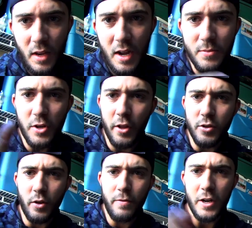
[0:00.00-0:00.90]
I'm sorry,
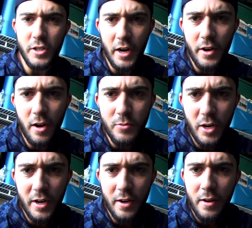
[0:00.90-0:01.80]
there's a reflection, I know, that's
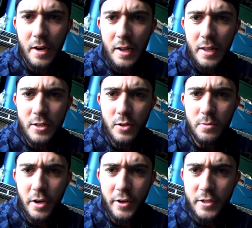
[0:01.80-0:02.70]
why I'm
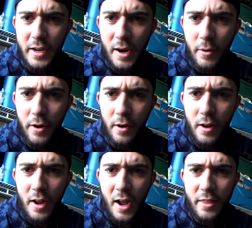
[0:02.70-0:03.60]
trying to use the camera here.
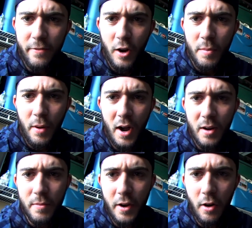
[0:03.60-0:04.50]
At the very
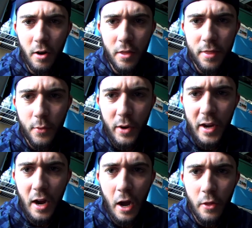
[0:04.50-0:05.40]
bottom there are
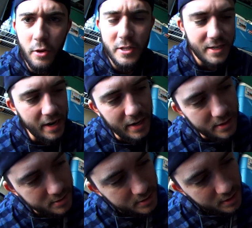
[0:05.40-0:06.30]
3 other
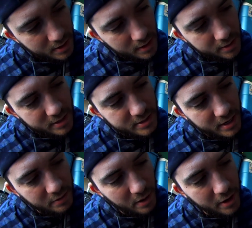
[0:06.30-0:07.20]
settings. This
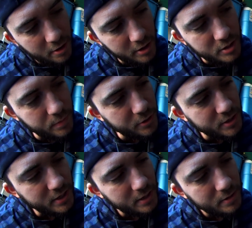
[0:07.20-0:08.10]
setting right here is
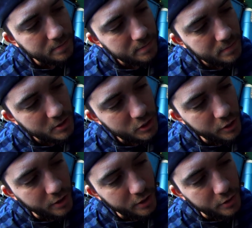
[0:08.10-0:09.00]
music, so
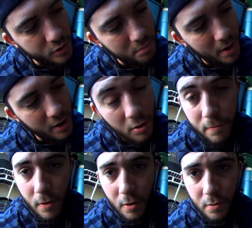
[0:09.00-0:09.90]
you can do a
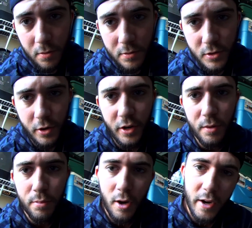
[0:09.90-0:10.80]
microphone, so you
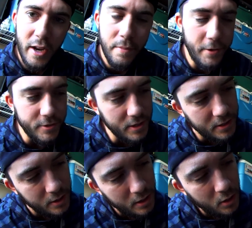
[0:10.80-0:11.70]
can plug in
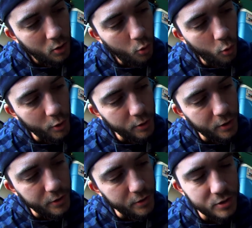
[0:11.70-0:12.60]
music, or you
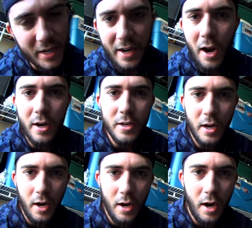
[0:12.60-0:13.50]
can use like an
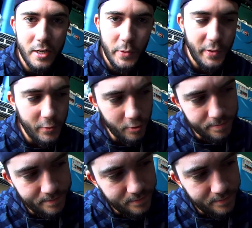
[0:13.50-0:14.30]
auxiliary cord,